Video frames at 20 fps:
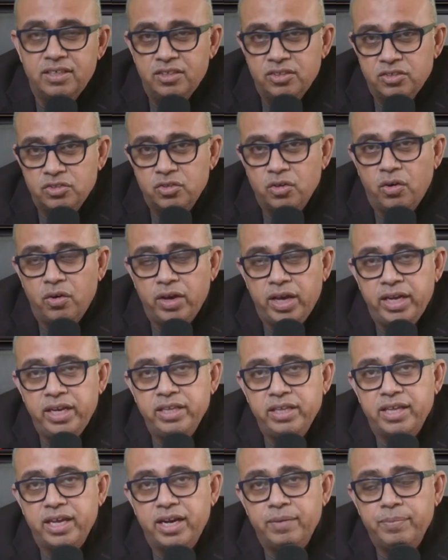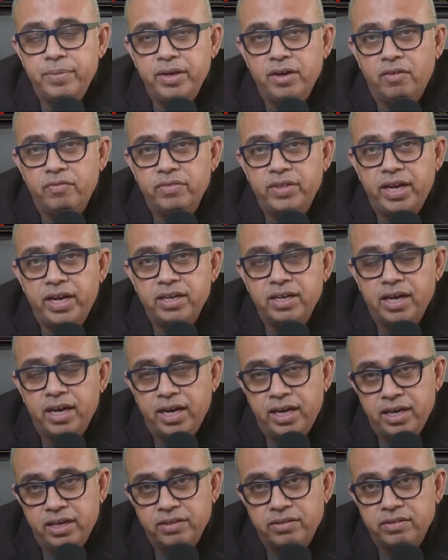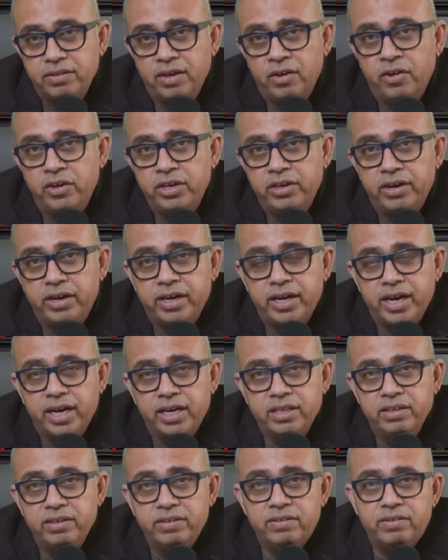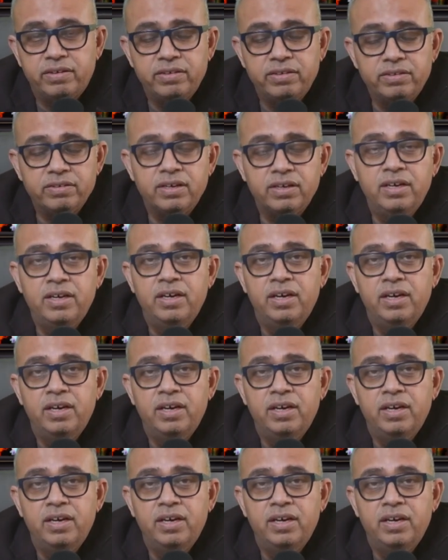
So, any therapy of that kind is going to attract this risk,